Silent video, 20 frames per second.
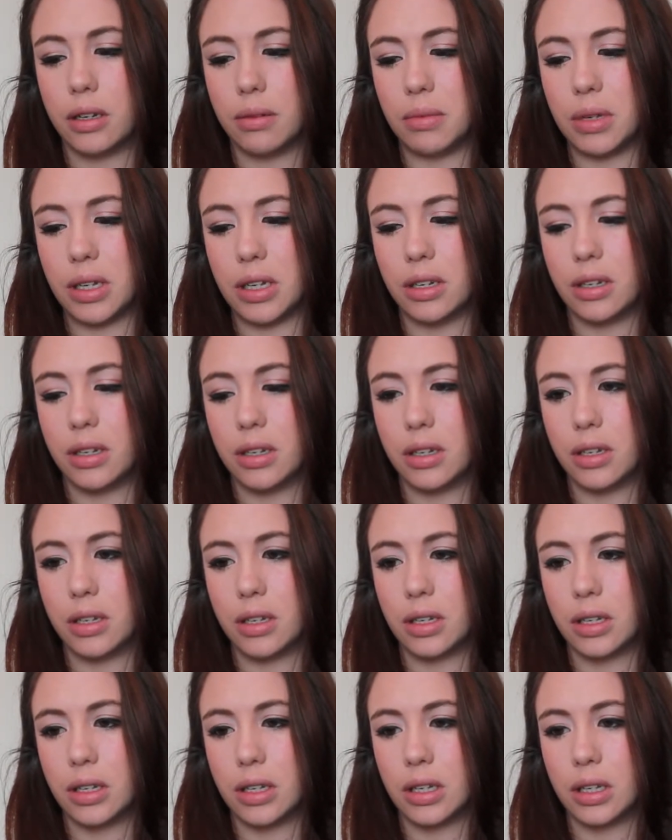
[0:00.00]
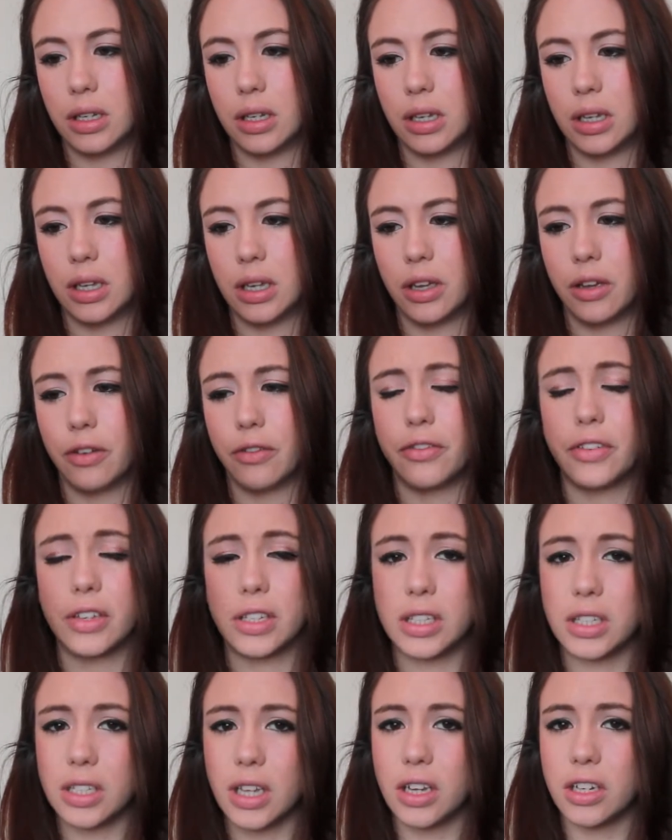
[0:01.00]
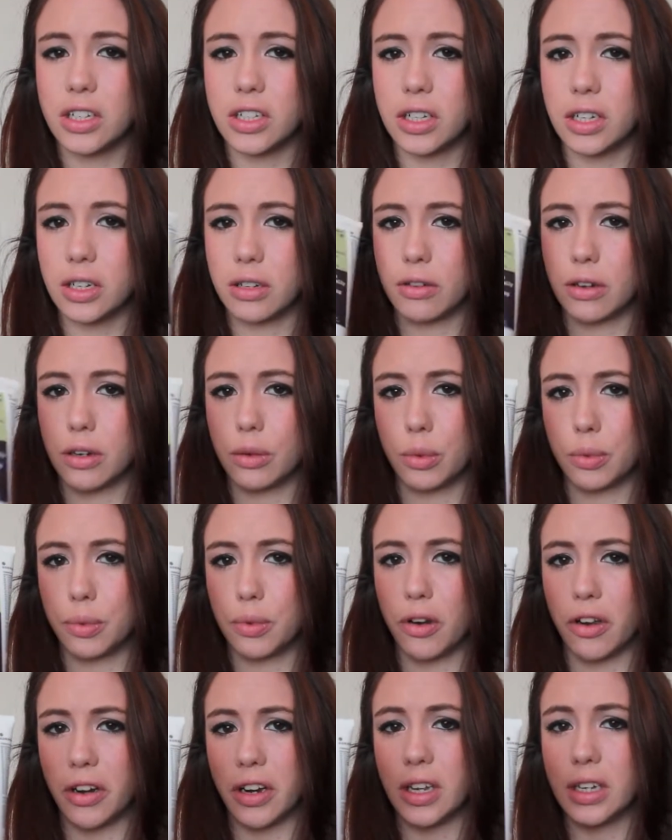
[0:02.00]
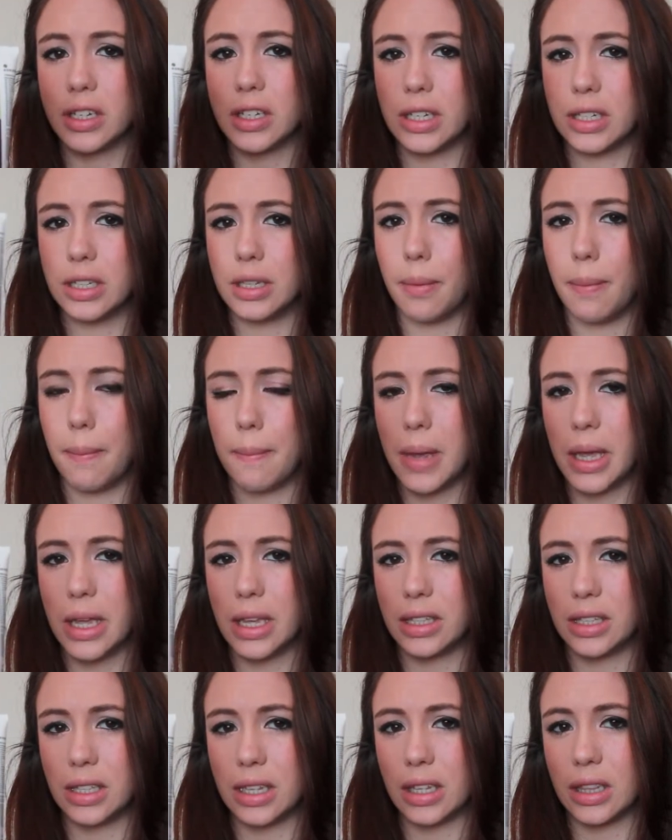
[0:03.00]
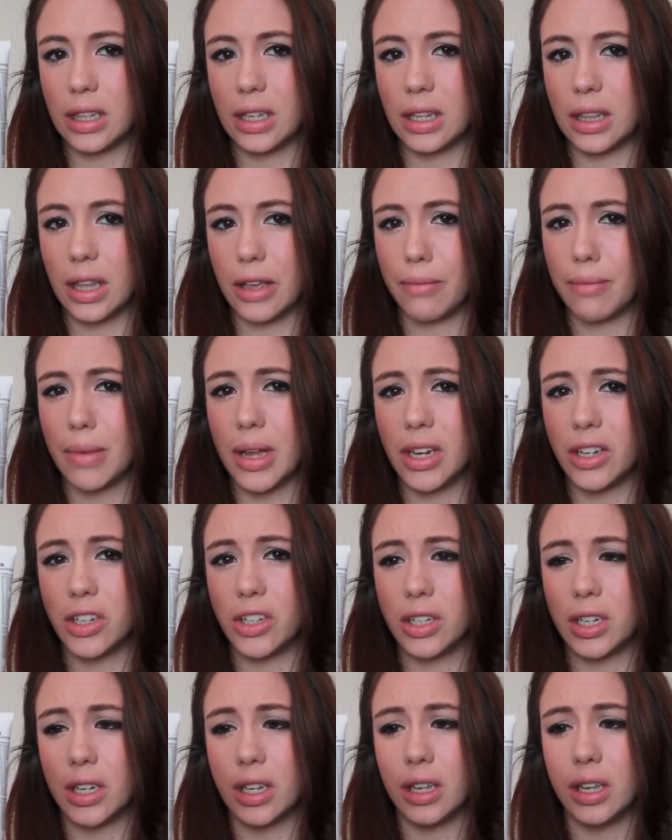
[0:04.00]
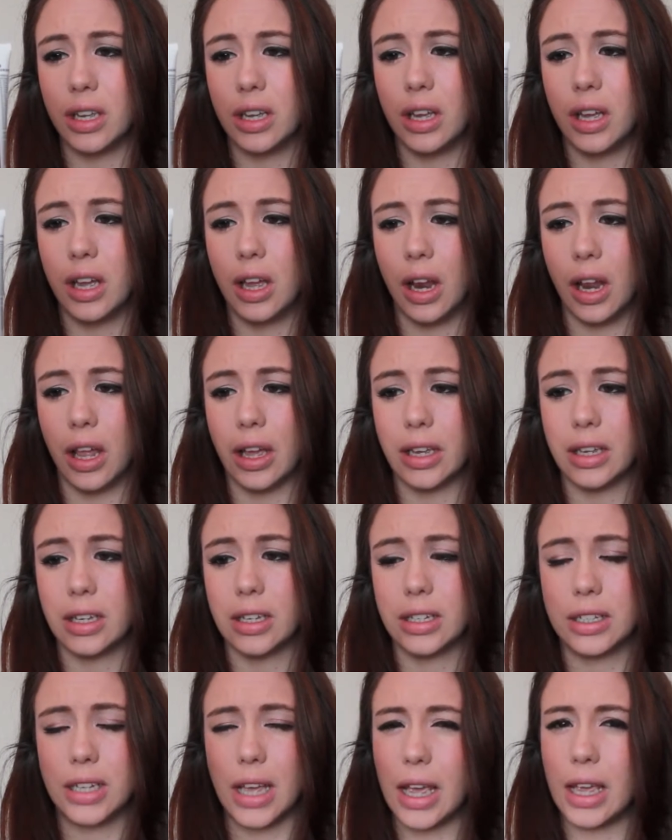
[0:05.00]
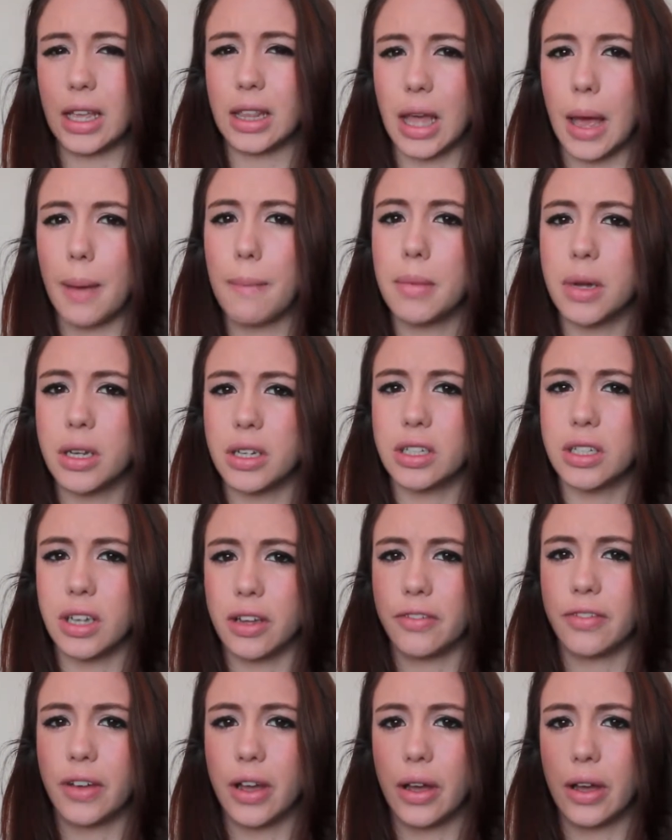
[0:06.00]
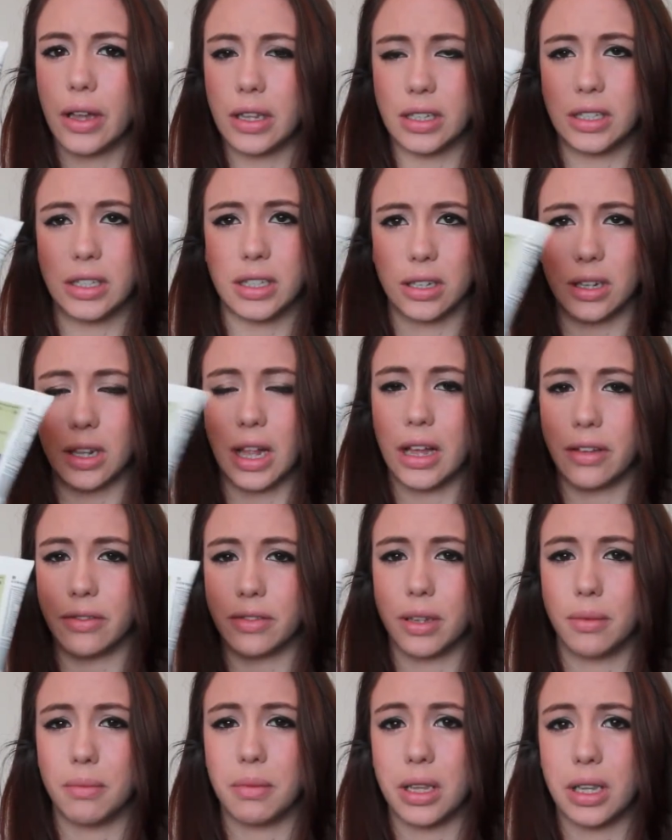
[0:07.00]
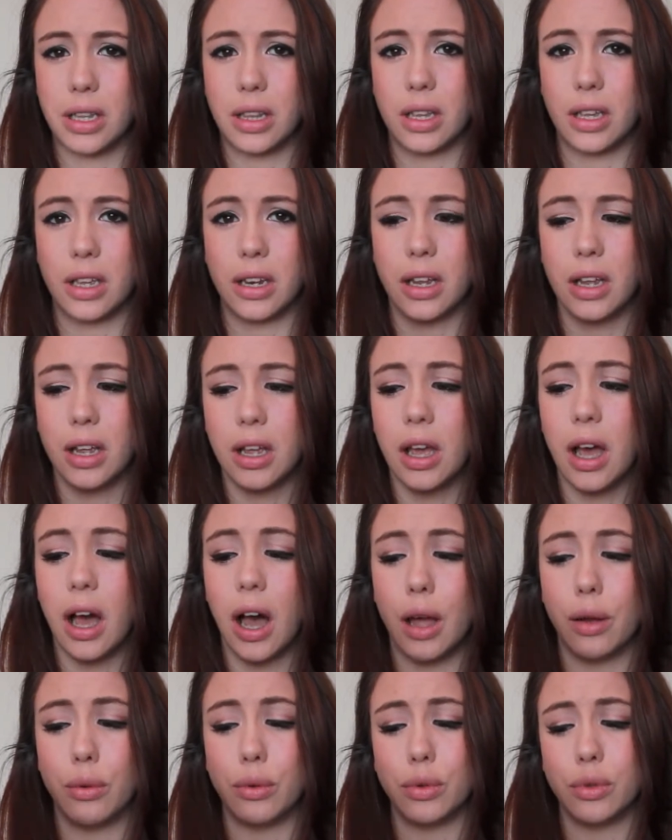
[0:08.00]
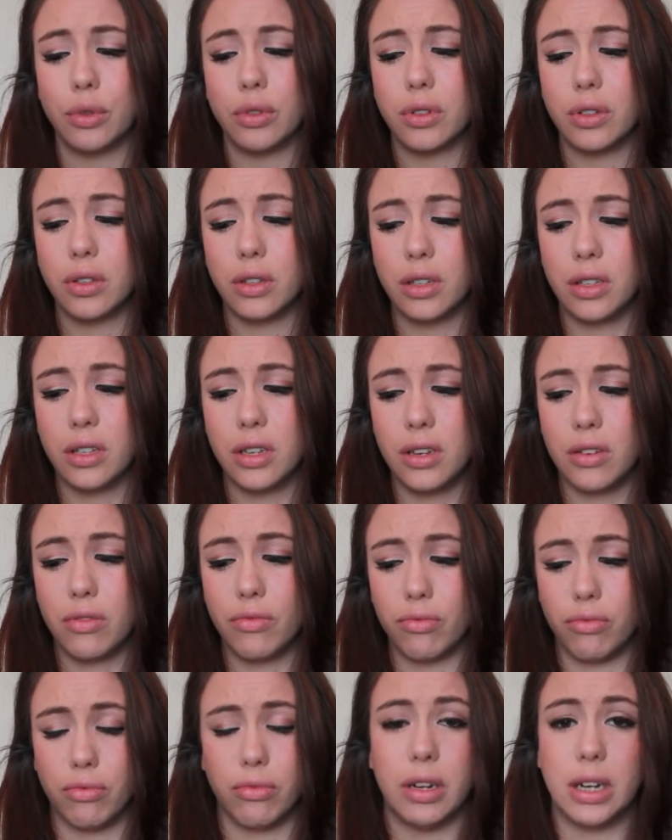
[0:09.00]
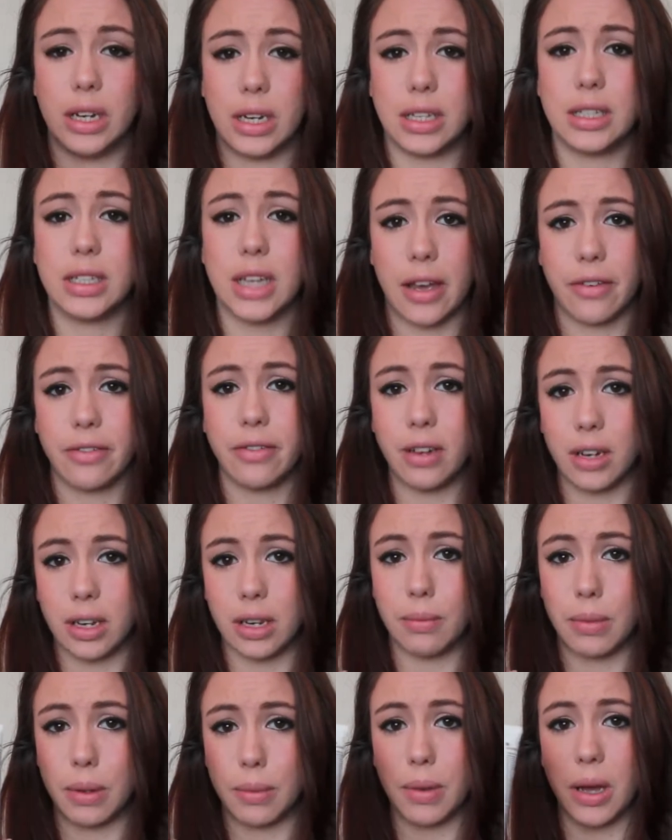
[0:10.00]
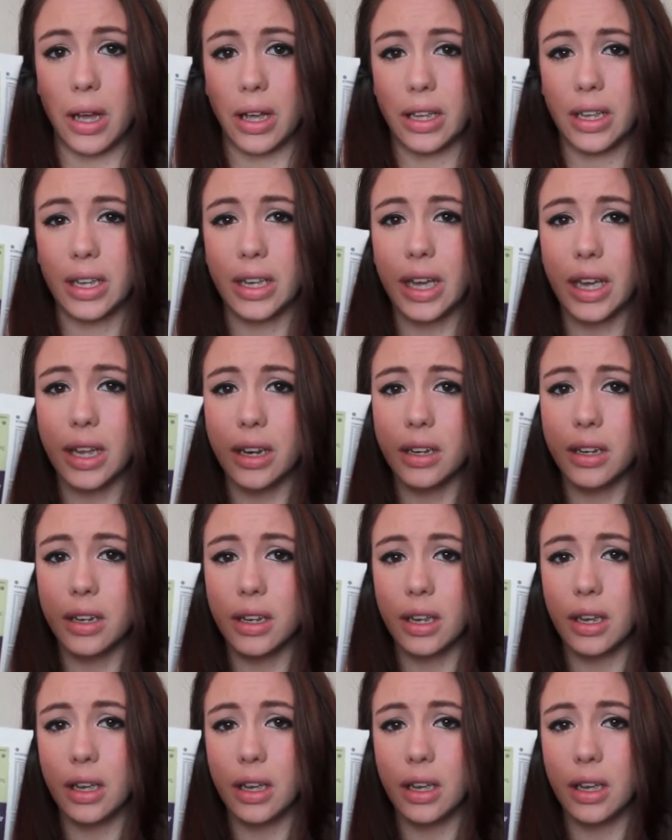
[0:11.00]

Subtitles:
I mean, for such an incredible product, it's amazing that they've managed to like take that much stuff out and still have something that I will really definitely be buying again.